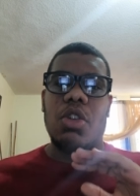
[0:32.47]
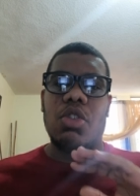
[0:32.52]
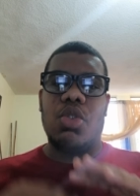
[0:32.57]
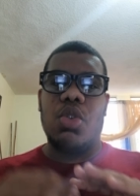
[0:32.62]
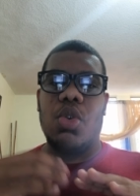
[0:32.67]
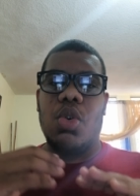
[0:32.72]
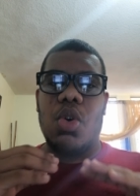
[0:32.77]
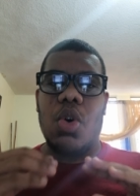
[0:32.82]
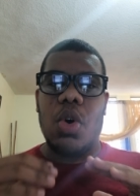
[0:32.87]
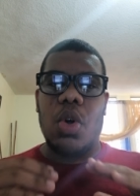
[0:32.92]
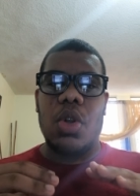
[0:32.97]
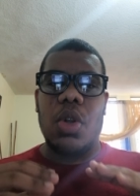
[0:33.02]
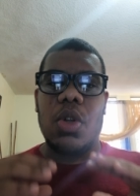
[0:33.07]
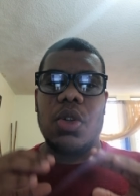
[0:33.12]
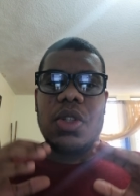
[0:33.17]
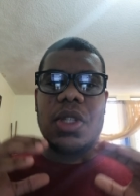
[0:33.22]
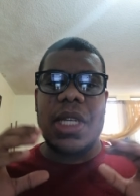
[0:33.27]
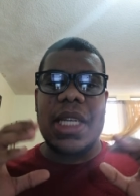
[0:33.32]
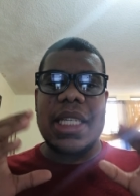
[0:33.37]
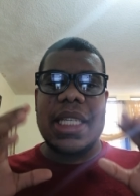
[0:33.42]
to
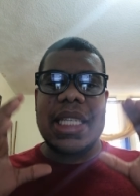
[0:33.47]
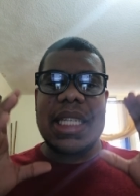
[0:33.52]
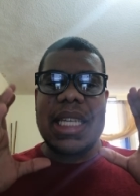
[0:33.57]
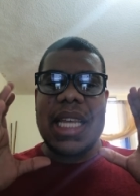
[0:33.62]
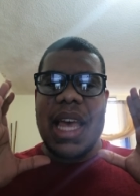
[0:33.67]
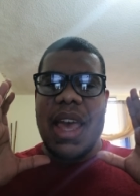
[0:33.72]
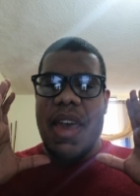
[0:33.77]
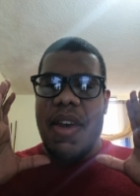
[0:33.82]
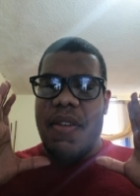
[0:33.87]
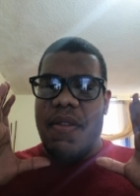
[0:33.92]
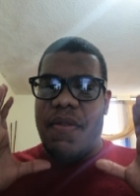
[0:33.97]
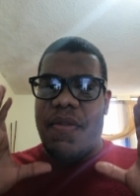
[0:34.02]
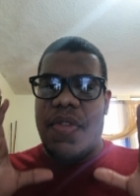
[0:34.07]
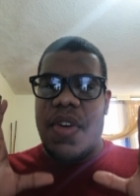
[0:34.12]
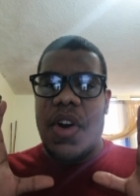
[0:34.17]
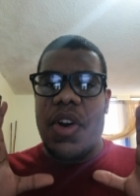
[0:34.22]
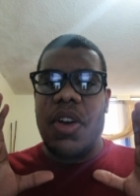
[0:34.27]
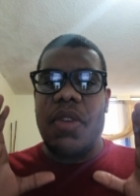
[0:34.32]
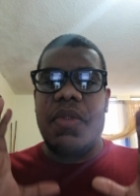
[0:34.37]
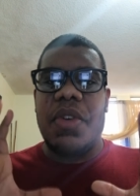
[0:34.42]
conclude this
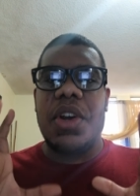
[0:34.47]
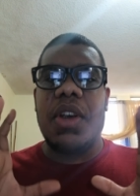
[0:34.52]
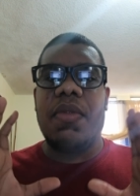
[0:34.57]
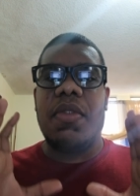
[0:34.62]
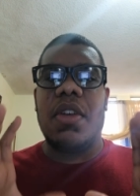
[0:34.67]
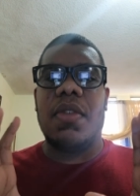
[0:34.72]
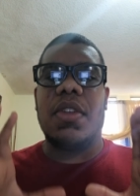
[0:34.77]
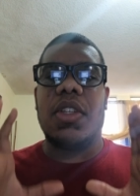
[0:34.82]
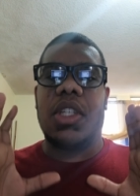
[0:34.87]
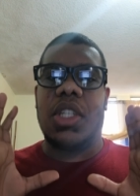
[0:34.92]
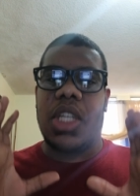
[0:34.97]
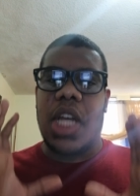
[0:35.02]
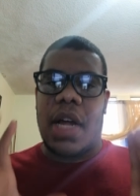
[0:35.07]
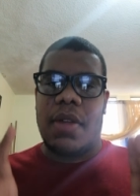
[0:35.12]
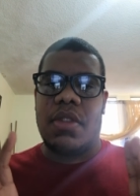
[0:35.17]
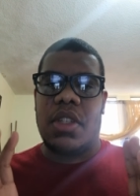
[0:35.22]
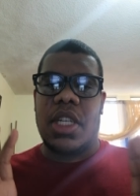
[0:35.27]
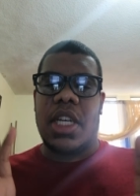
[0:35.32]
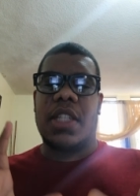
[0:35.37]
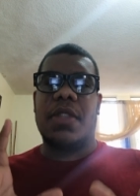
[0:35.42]
very beautiful
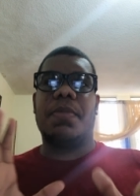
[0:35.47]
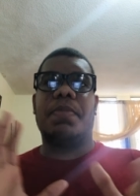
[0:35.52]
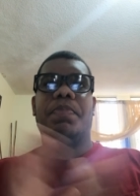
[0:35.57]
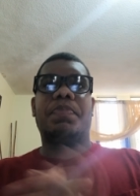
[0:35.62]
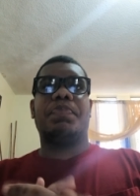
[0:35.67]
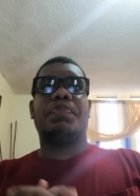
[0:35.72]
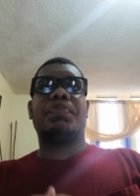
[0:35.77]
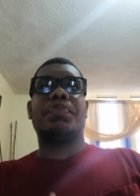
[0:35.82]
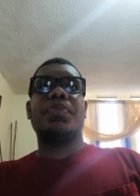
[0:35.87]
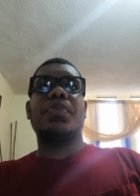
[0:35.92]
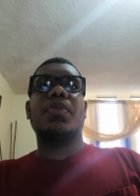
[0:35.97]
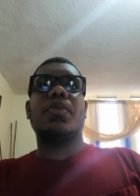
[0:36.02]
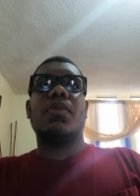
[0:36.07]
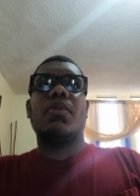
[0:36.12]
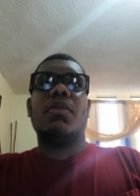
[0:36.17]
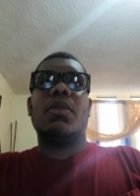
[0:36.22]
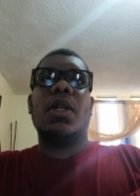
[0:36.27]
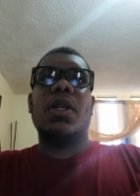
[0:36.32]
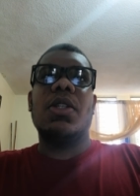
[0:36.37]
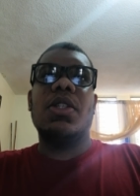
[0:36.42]
subject.
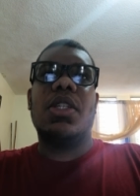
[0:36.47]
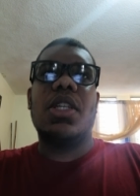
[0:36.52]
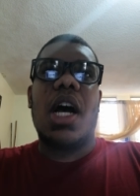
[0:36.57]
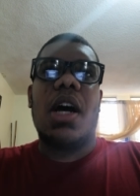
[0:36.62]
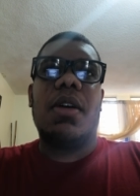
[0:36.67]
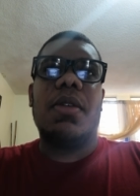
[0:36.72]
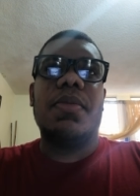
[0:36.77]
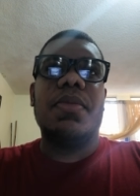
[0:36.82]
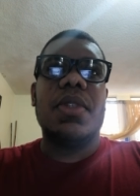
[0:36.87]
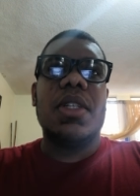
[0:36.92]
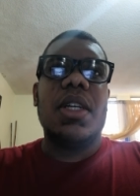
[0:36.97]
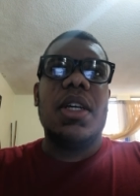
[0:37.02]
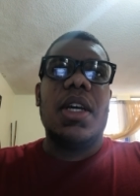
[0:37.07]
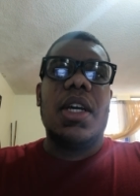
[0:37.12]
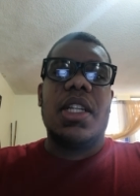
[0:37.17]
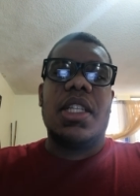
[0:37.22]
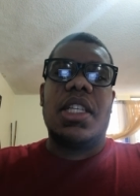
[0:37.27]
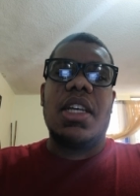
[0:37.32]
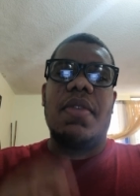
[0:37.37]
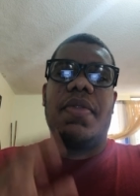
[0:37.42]
So
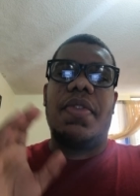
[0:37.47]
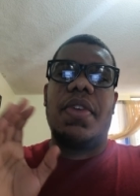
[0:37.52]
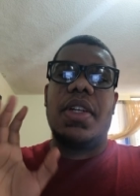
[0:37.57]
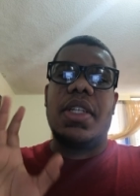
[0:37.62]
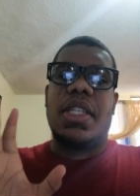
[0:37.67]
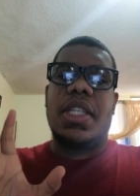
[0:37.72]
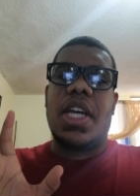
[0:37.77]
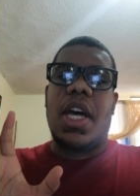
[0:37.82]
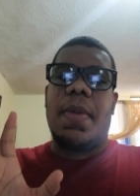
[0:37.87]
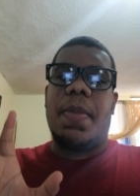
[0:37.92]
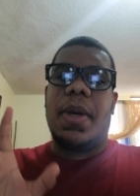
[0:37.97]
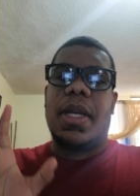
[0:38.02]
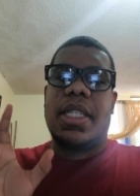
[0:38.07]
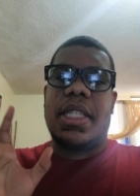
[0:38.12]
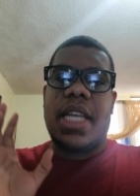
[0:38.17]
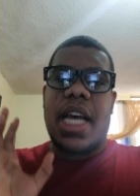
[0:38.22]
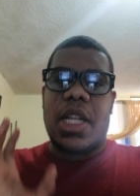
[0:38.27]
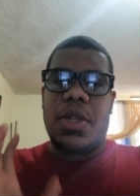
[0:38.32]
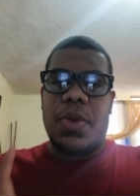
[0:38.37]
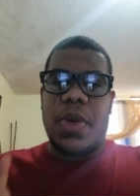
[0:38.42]
the first topic
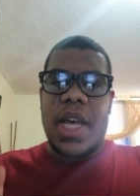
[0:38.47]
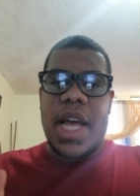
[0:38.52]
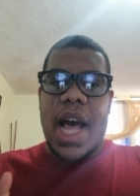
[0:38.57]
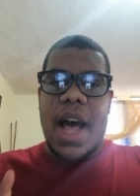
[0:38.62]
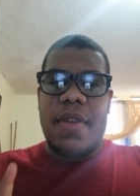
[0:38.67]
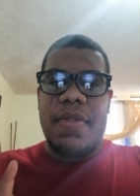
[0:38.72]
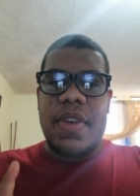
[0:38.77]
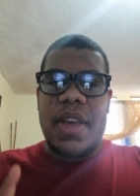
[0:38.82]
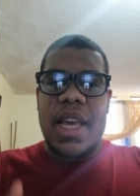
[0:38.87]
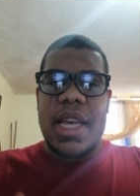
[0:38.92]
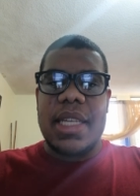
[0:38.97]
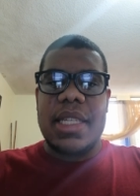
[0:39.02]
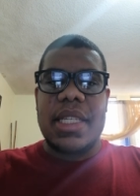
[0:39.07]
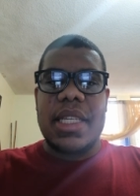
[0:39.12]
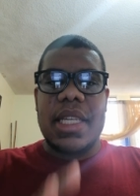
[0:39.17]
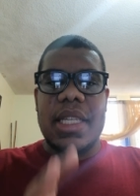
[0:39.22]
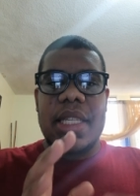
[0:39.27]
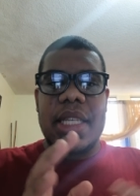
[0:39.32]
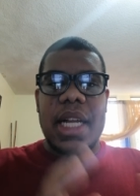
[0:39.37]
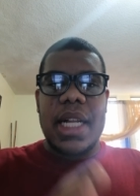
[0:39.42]
that we have
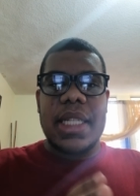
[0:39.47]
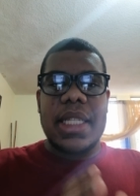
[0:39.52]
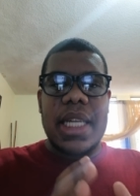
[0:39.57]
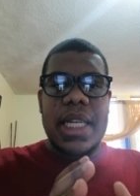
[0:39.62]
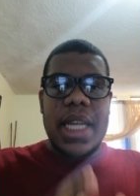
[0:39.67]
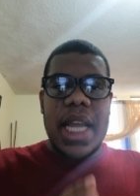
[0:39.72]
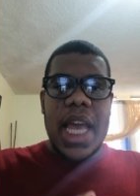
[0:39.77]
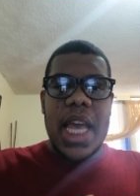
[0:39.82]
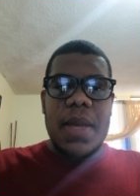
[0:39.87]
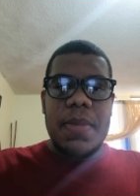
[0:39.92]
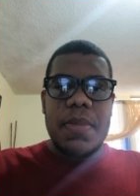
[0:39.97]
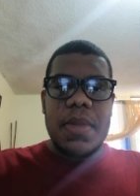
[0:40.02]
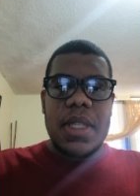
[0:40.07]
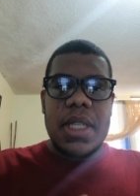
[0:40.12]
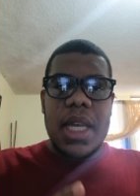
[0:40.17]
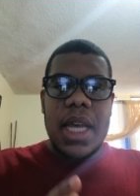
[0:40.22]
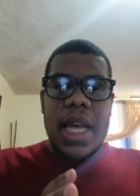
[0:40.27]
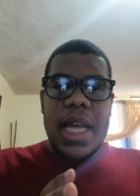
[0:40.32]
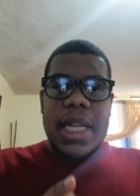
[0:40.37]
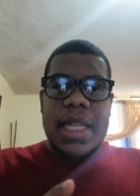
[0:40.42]
is tell the
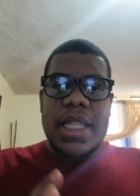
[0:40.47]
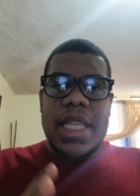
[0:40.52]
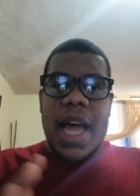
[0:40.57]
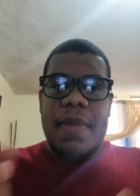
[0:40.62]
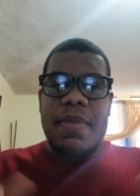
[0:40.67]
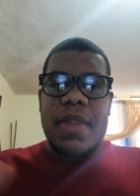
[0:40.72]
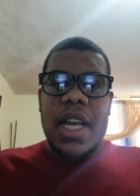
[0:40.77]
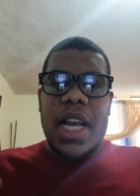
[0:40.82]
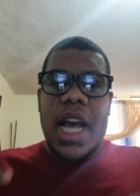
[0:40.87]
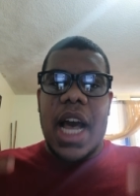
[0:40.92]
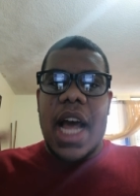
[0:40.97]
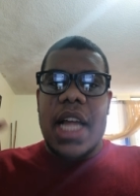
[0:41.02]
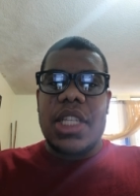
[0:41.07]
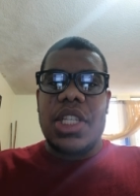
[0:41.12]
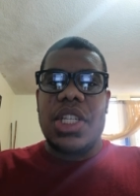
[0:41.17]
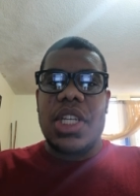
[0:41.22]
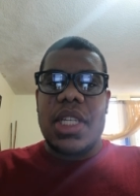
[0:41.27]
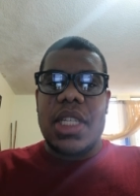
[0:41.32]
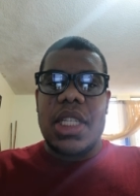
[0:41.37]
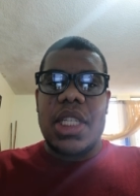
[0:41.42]
names that the
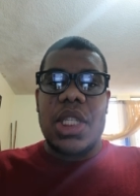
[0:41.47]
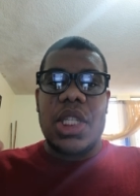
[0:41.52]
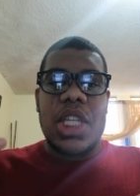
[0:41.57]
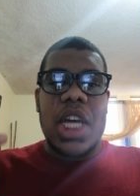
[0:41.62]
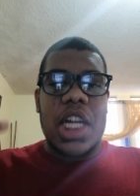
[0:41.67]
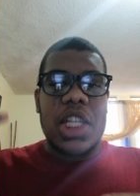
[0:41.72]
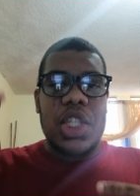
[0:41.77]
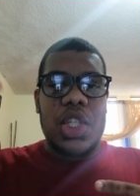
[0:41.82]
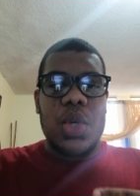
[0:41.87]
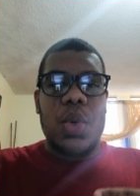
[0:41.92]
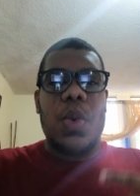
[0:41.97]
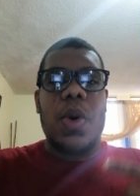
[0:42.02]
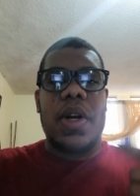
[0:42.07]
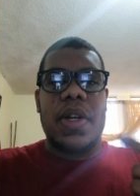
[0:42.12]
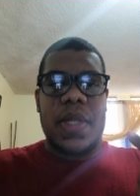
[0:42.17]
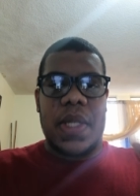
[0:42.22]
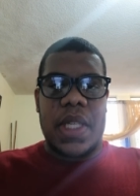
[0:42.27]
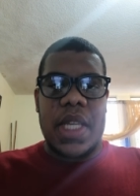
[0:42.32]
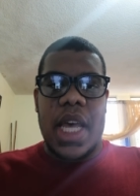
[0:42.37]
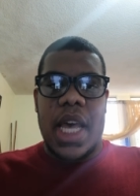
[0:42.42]
gadgets that you
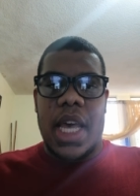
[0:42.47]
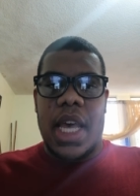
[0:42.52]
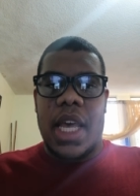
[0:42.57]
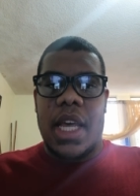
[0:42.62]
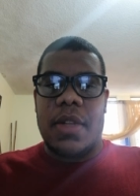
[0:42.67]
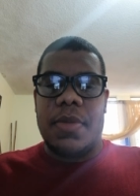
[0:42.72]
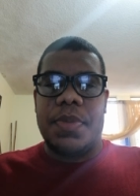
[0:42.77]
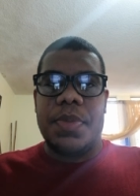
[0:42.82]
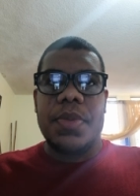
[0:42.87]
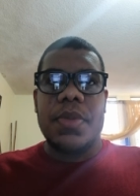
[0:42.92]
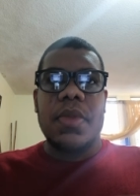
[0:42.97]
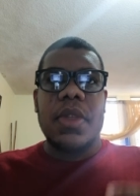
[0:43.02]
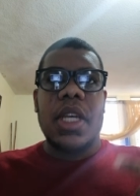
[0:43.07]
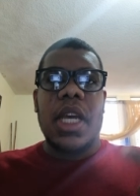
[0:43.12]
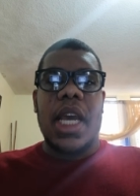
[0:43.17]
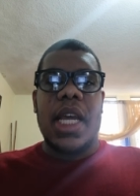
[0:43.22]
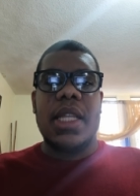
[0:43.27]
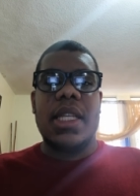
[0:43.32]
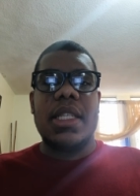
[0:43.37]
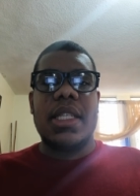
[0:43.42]
are saying.
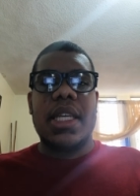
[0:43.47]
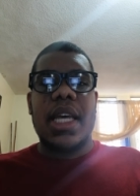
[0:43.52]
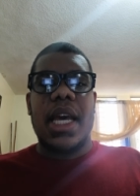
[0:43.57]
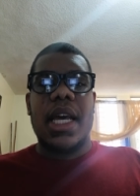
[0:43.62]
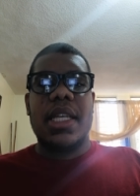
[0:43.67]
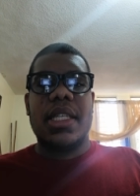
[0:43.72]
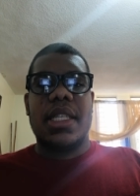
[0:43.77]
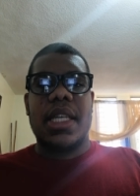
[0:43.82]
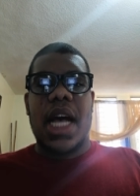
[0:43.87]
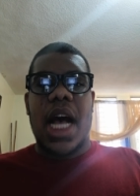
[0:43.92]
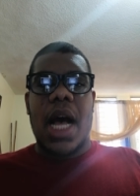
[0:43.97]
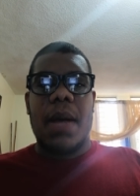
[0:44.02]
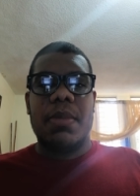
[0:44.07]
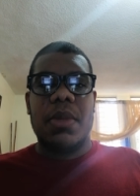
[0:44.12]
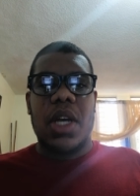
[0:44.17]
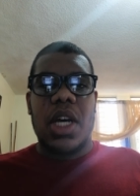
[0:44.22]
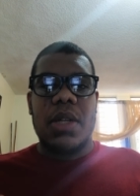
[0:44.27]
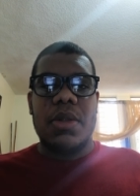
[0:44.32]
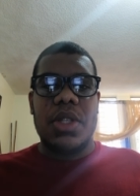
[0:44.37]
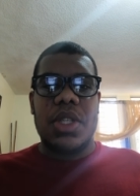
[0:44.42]
In this case,
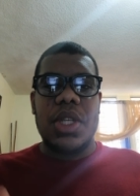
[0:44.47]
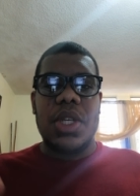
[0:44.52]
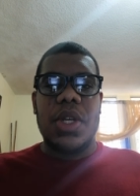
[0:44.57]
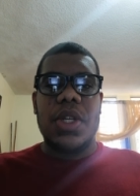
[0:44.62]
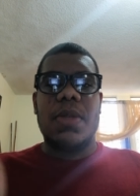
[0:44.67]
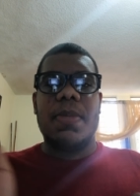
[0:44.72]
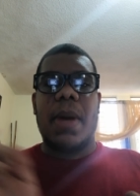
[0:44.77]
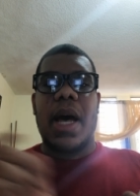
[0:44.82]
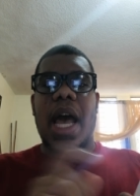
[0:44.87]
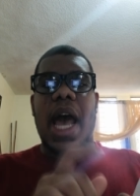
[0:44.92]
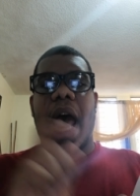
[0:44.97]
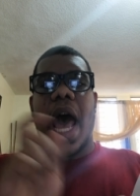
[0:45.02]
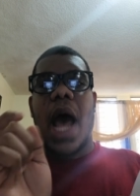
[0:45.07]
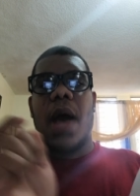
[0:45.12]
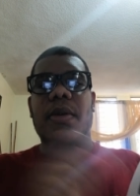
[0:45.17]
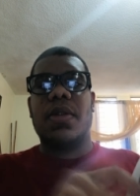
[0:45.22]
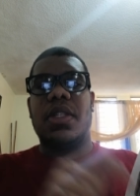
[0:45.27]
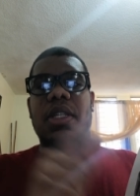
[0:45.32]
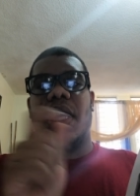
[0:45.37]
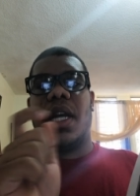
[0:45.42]
I'm going to use my
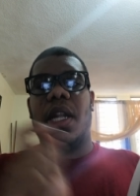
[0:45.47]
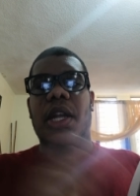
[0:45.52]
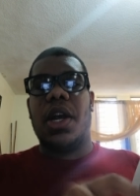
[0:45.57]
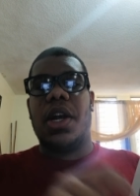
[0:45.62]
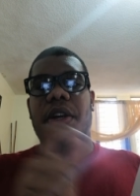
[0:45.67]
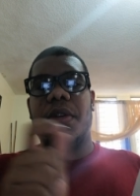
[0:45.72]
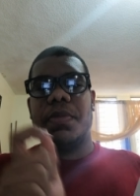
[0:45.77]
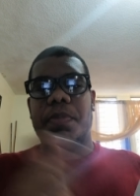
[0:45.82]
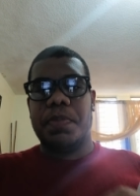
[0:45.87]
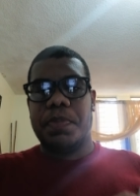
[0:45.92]
auxiliary